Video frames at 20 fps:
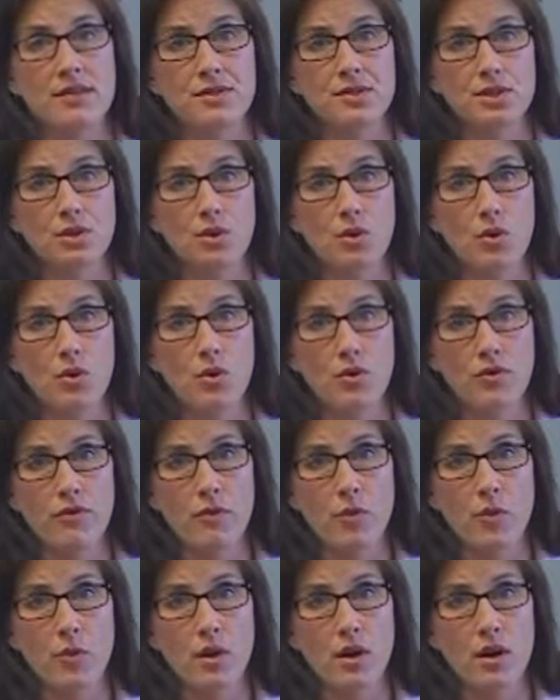school
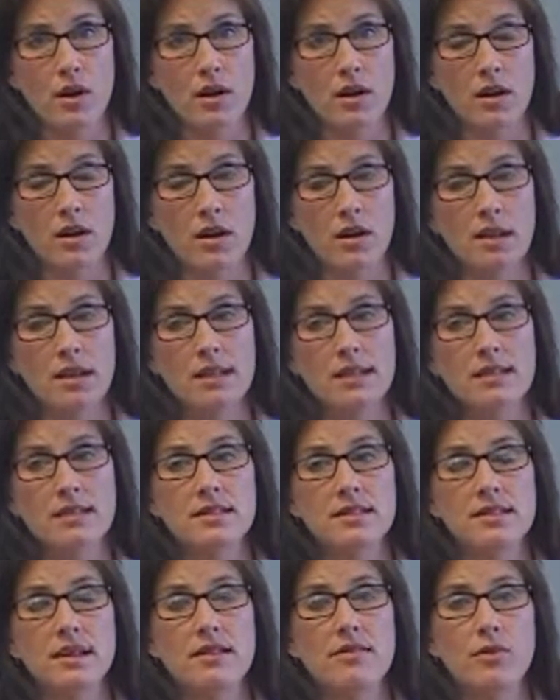for
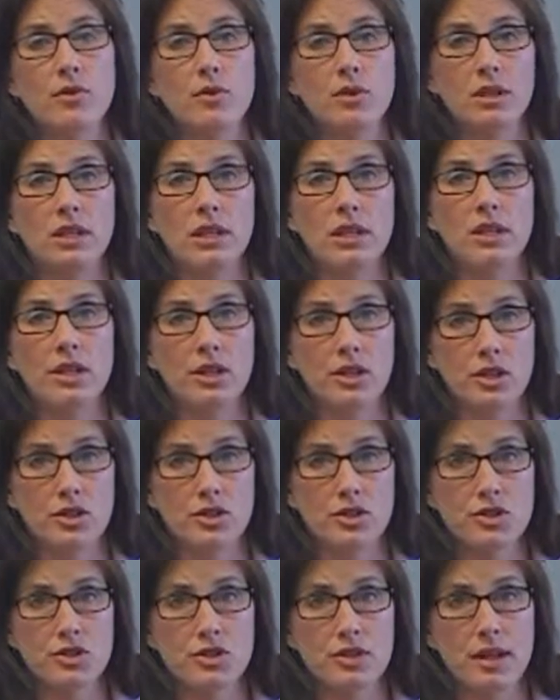several
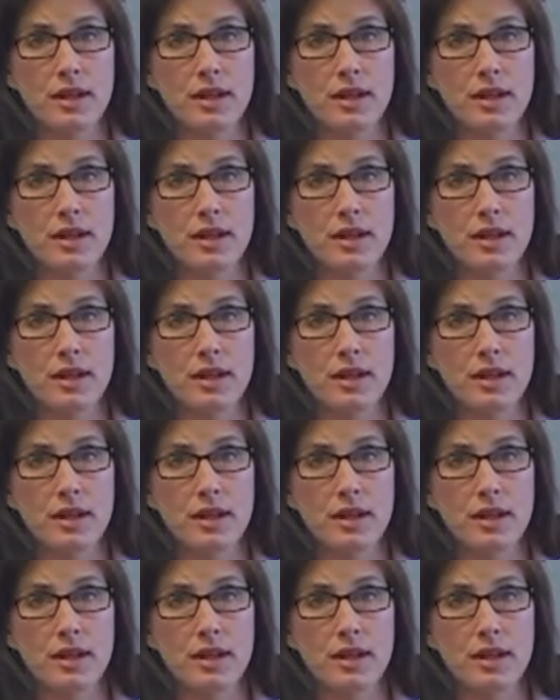years,